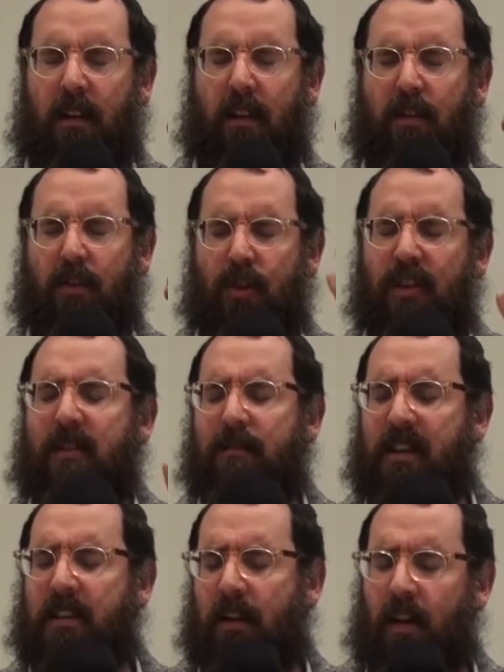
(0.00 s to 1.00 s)
In Judaism,
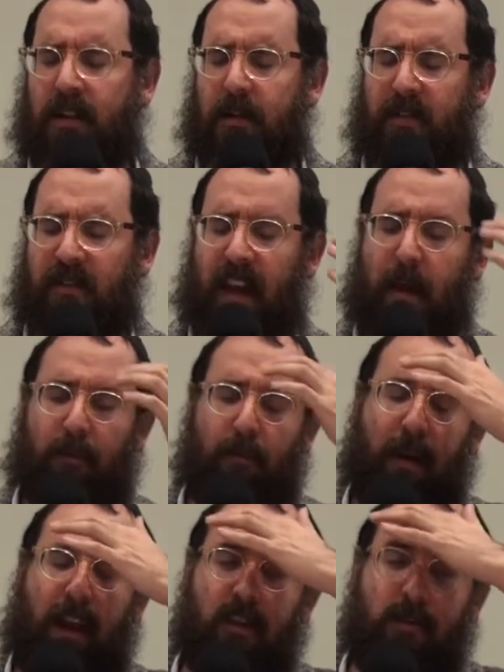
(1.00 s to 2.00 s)
there's the concept of capital
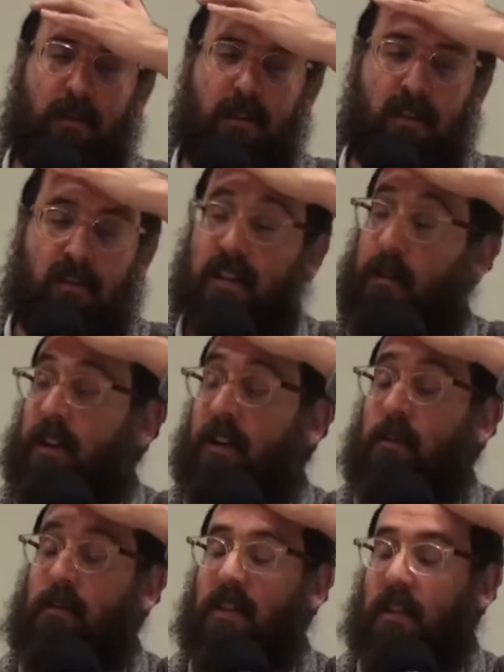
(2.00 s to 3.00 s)
punishment. So if someone
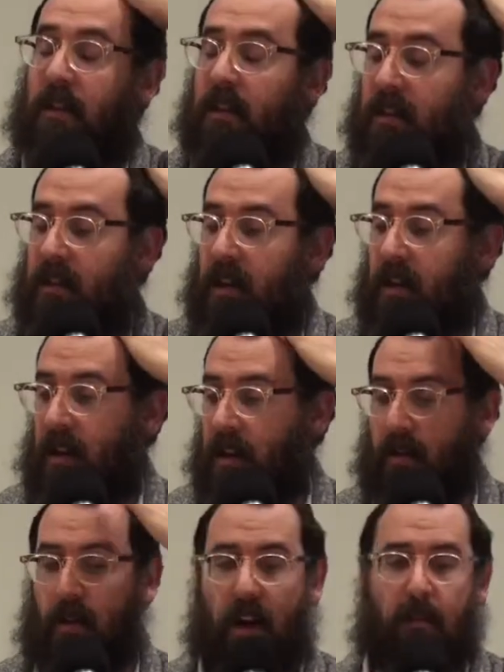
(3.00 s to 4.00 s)
commits a
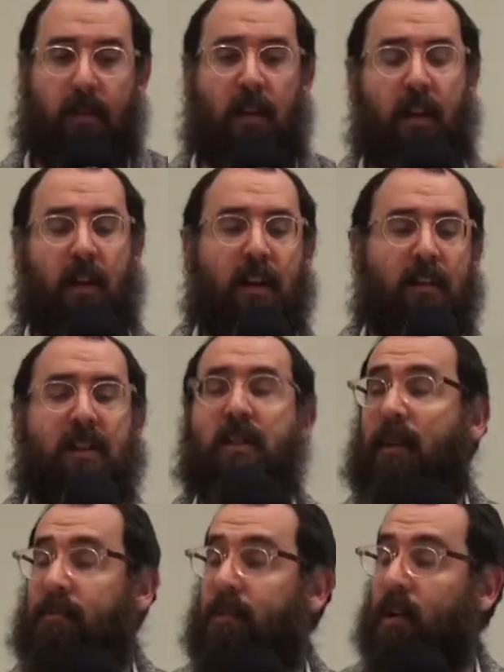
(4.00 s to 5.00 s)
crime, let's say
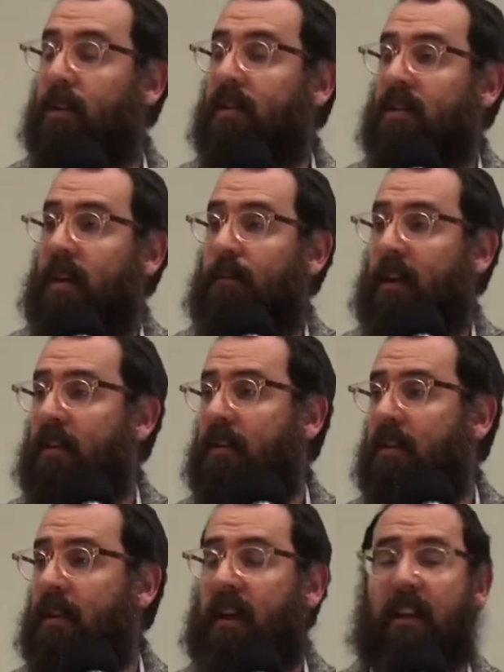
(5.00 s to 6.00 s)
someone murders someone,
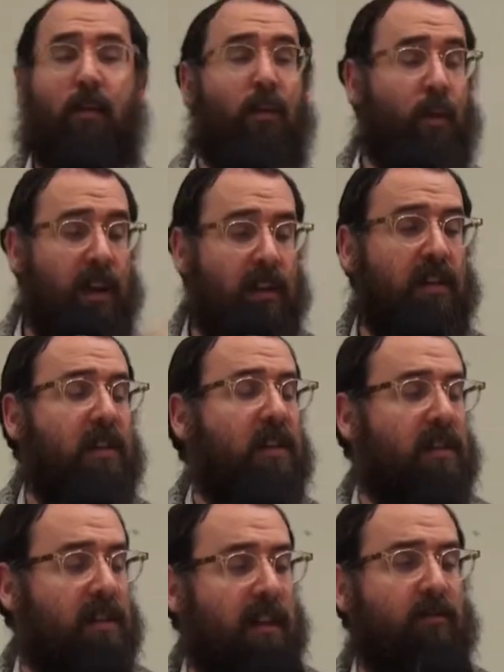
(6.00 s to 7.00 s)
and there were
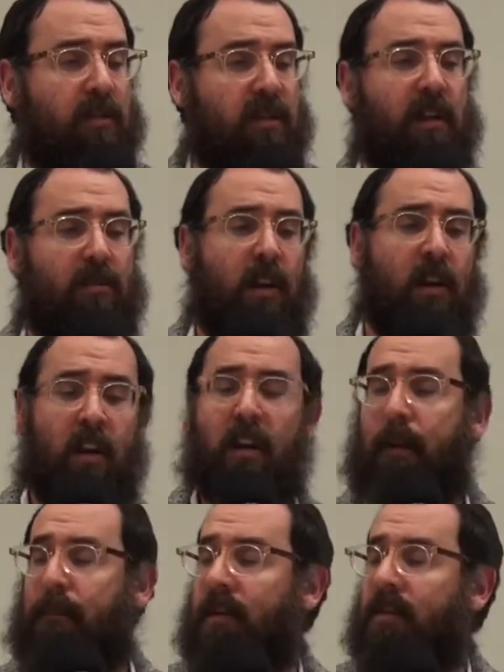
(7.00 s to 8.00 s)
witnesses, etc.,
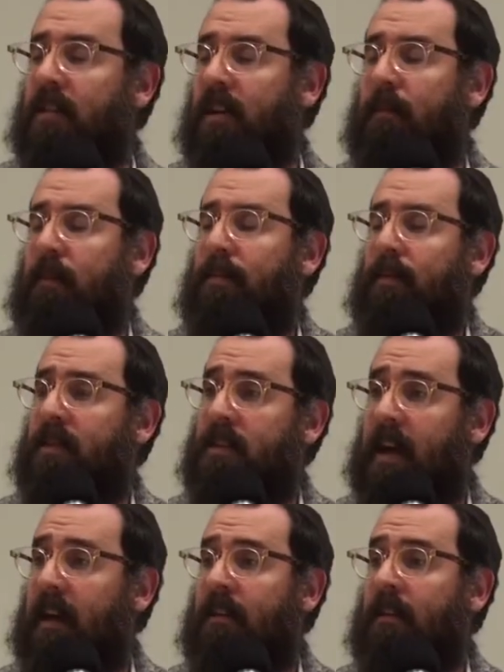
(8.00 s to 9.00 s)
that person's going to be put to
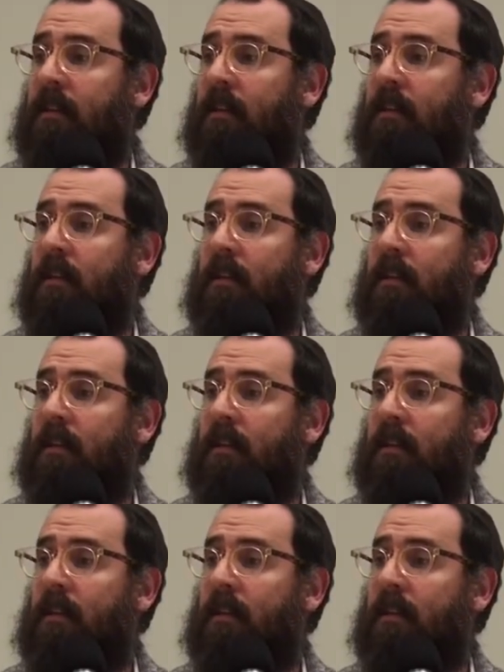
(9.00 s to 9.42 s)
death.